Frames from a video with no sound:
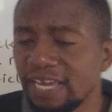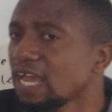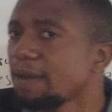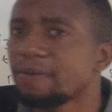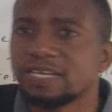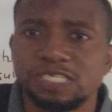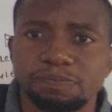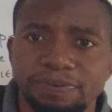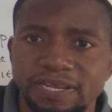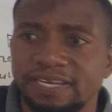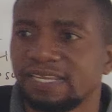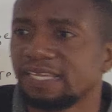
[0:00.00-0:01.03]
Like I'm
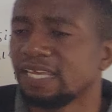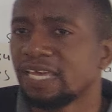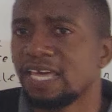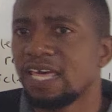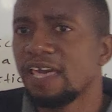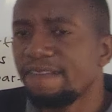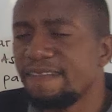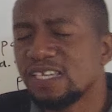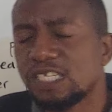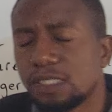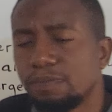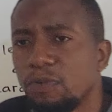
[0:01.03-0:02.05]
explaining, the
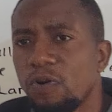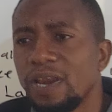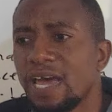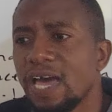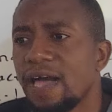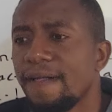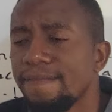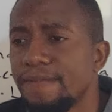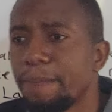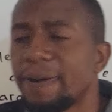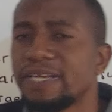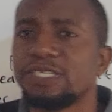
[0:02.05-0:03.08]
smaller
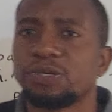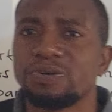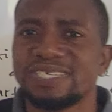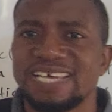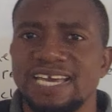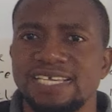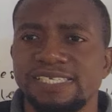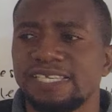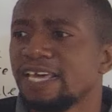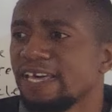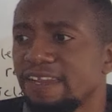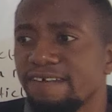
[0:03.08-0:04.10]
the particle size,
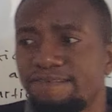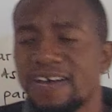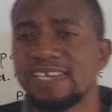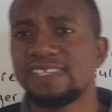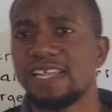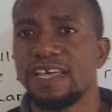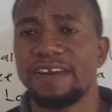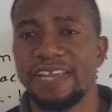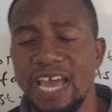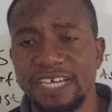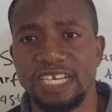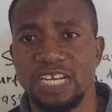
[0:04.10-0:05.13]
the faster the
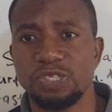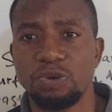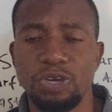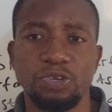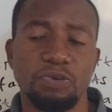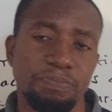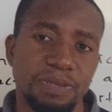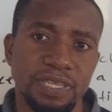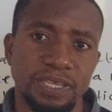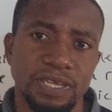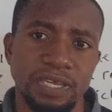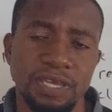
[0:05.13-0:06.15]
reaction is going to be.
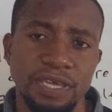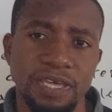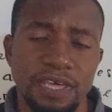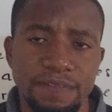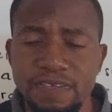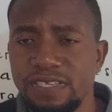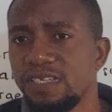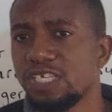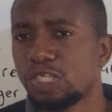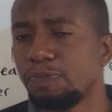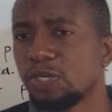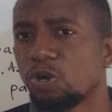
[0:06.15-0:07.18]
This
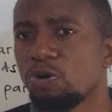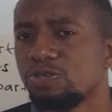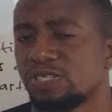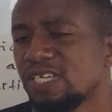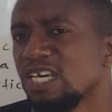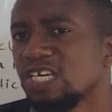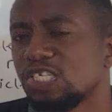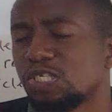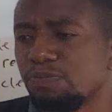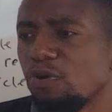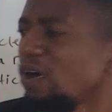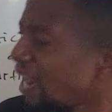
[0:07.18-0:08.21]
is because
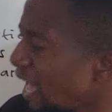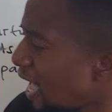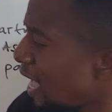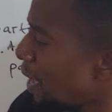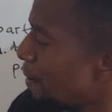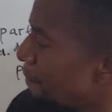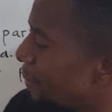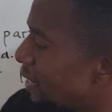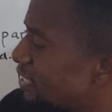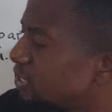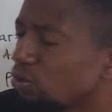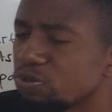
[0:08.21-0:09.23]
smaller
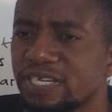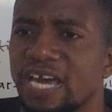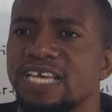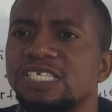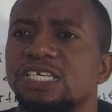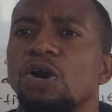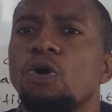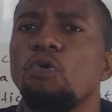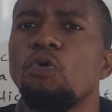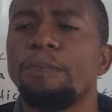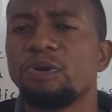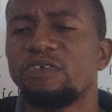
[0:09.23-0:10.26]
particle size
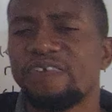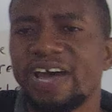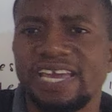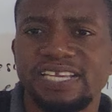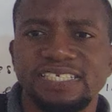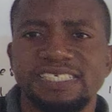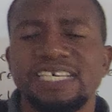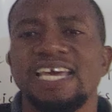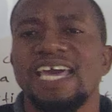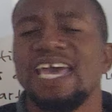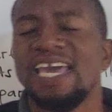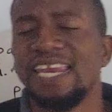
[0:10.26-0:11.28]
will provide
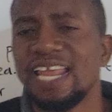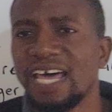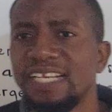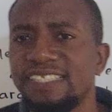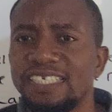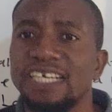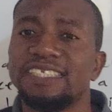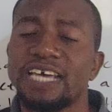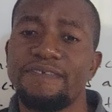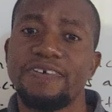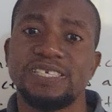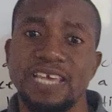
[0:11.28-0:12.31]
a large
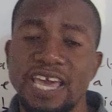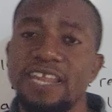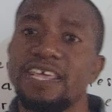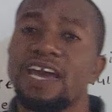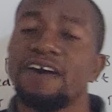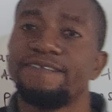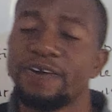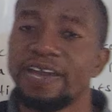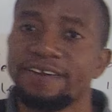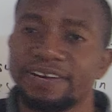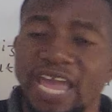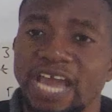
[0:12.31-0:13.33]
surface area for
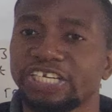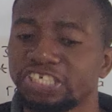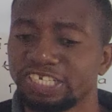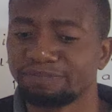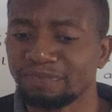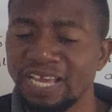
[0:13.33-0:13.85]
a reaction.